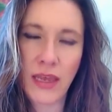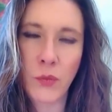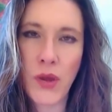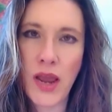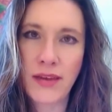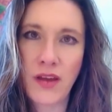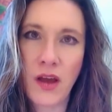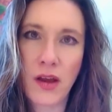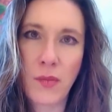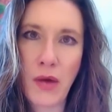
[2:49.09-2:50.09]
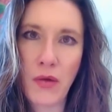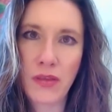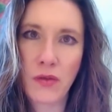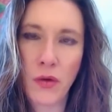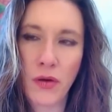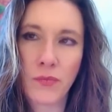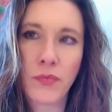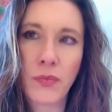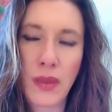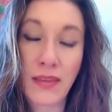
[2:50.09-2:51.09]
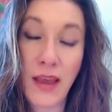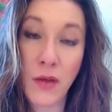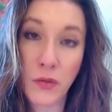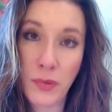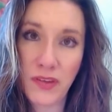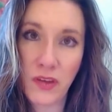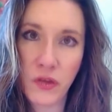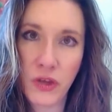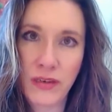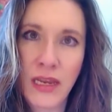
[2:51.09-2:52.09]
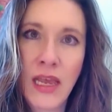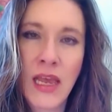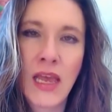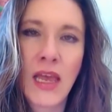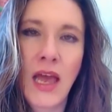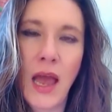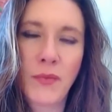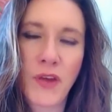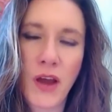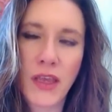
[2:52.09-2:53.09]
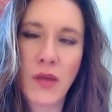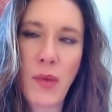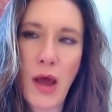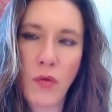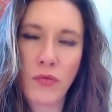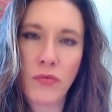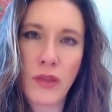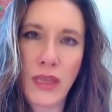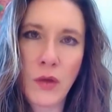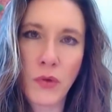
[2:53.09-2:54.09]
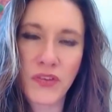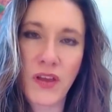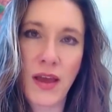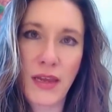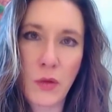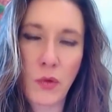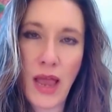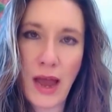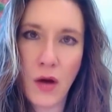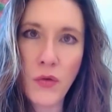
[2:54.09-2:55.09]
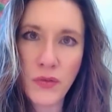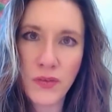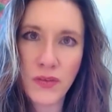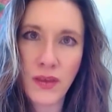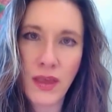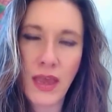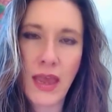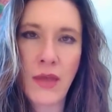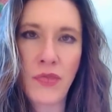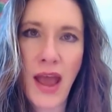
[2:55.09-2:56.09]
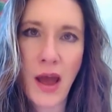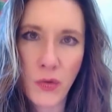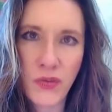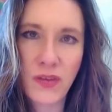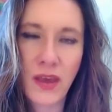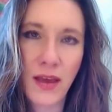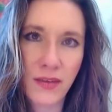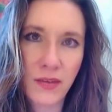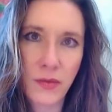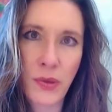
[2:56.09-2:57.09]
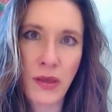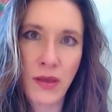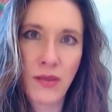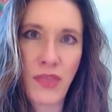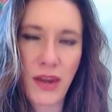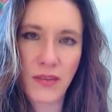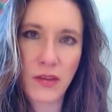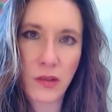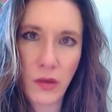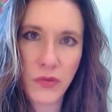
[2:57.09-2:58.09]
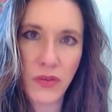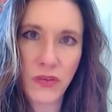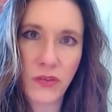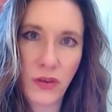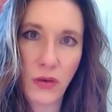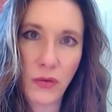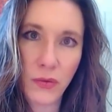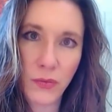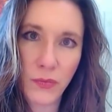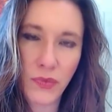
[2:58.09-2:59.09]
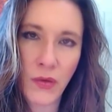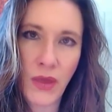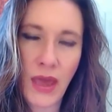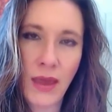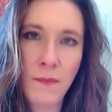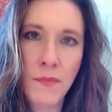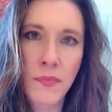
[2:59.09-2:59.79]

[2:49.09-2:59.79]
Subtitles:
And when I talk about it or its house position, I'm talking about equal sign, equal house, and the house cusp that it's closest to. Okay?